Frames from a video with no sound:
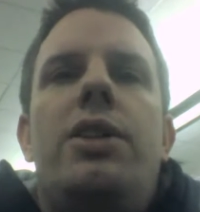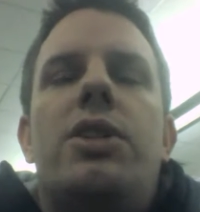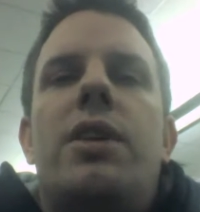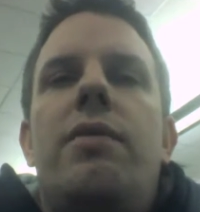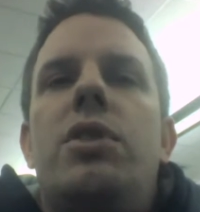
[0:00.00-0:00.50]
It
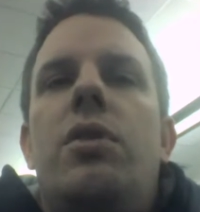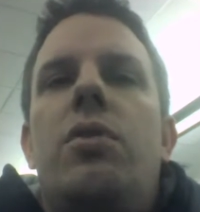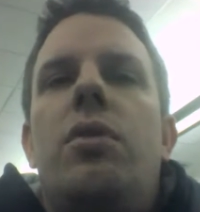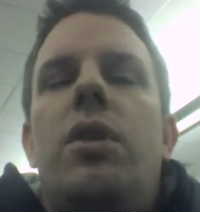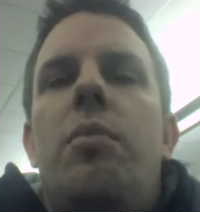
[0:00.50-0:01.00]
just gives
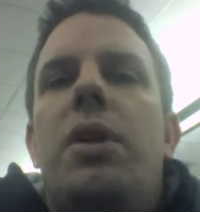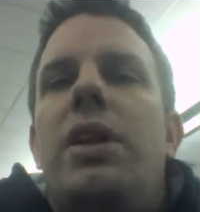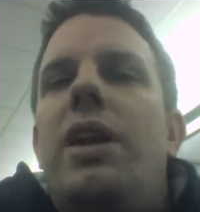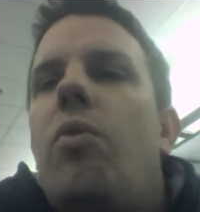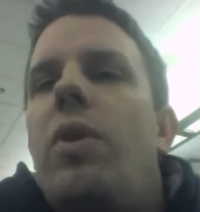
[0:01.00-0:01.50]
you the
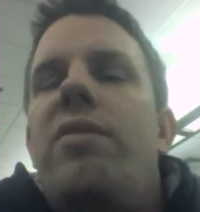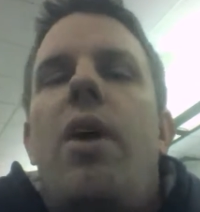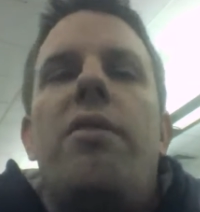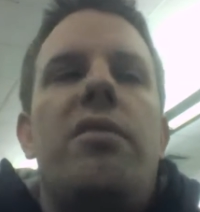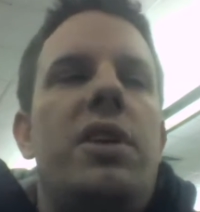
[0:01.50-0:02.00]
ability to
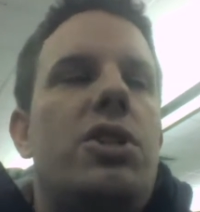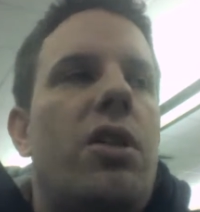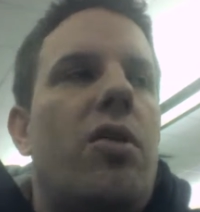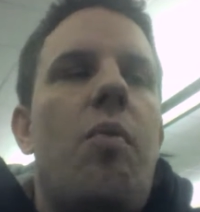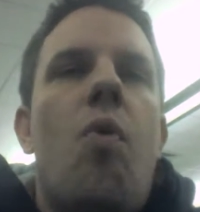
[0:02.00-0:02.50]
riff off of
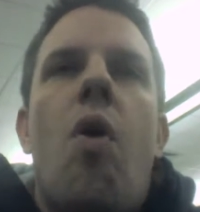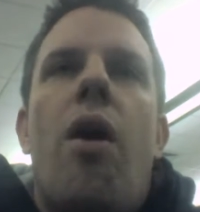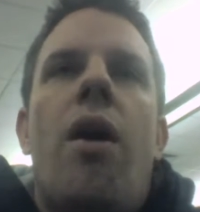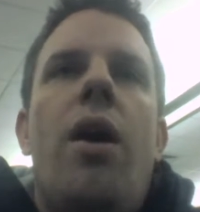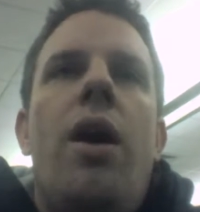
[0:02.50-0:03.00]
each other
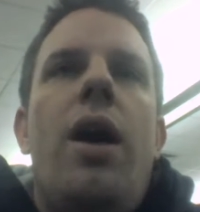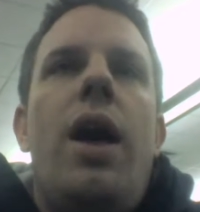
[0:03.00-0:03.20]
more.